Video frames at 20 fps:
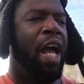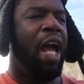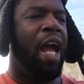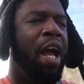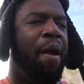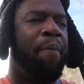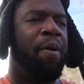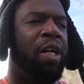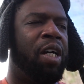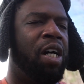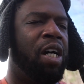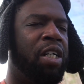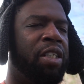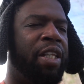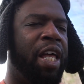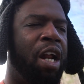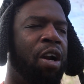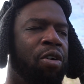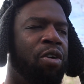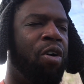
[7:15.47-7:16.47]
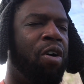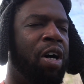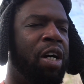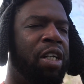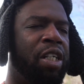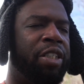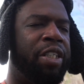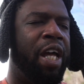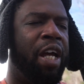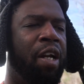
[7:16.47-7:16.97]
And because they don't know,
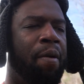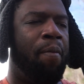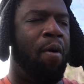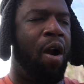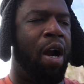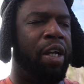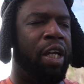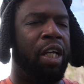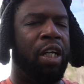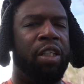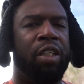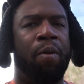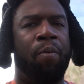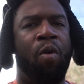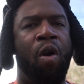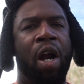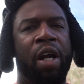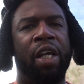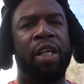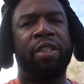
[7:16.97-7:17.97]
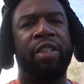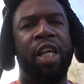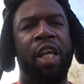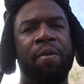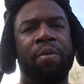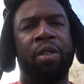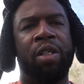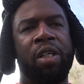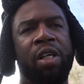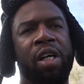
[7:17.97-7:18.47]
understand the market, because the market
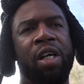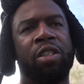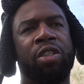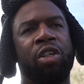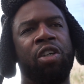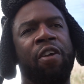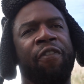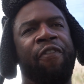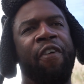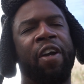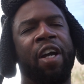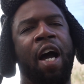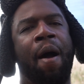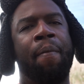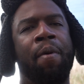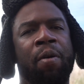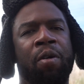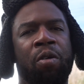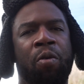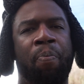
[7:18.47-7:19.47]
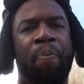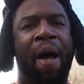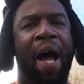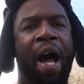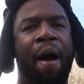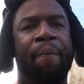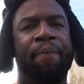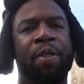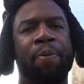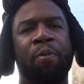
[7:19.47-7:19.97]
seems good, so you figure I'm gonna go
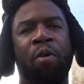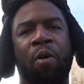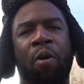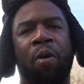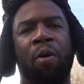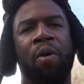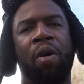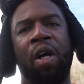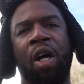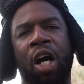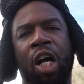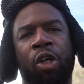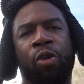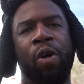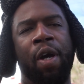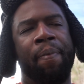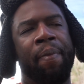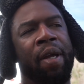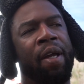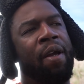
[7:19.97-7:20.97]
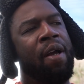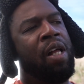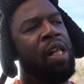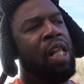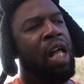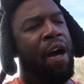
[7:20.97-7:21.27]
buy smoke equipment.